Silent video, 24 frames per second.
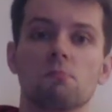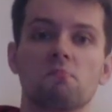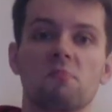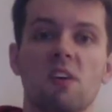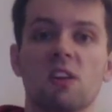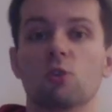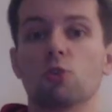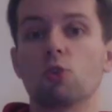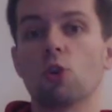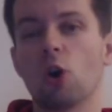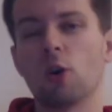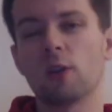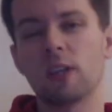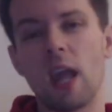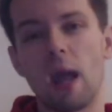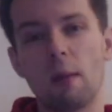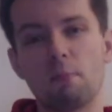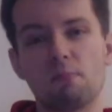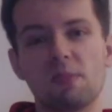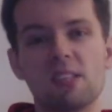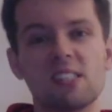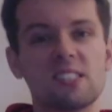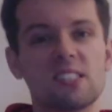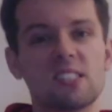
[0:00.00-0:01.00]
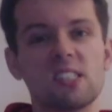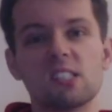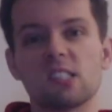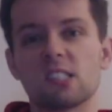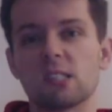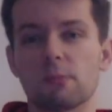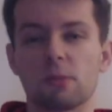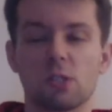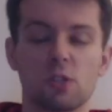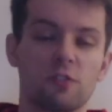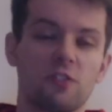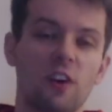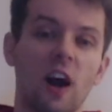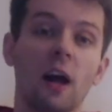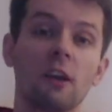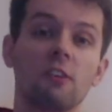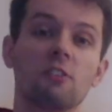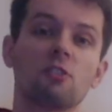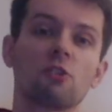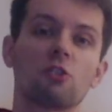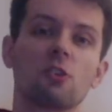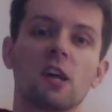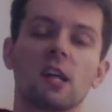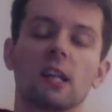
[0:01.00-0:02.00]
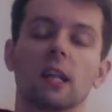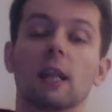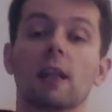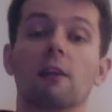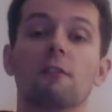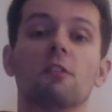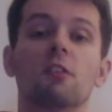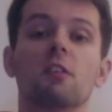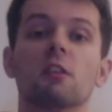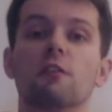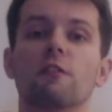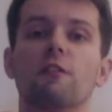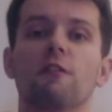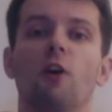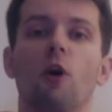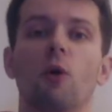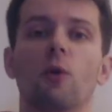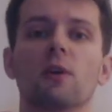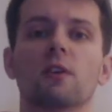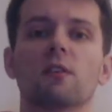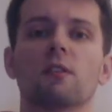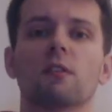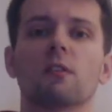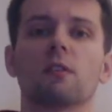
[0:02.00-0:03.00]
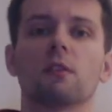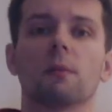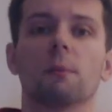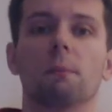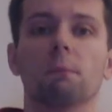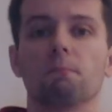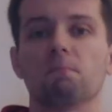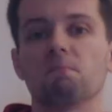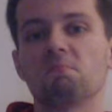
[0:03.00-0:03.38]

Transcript: and you know the NPC is some sort of hunter that lives in the forest.